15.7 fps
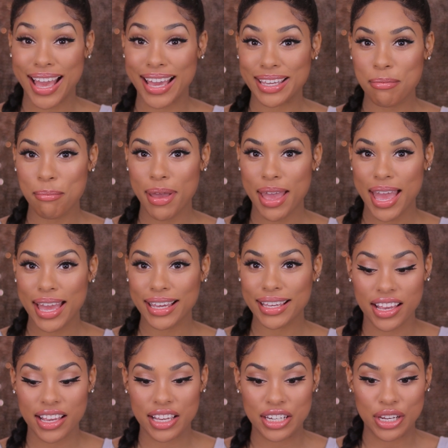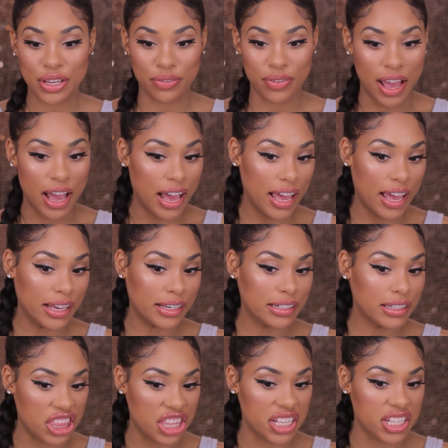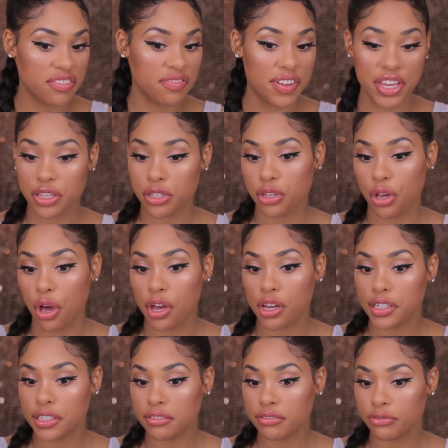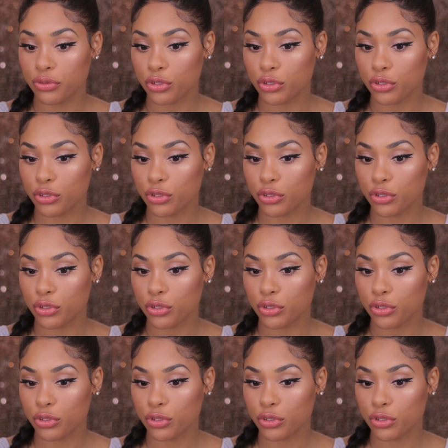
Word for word: I am back and I've had this face on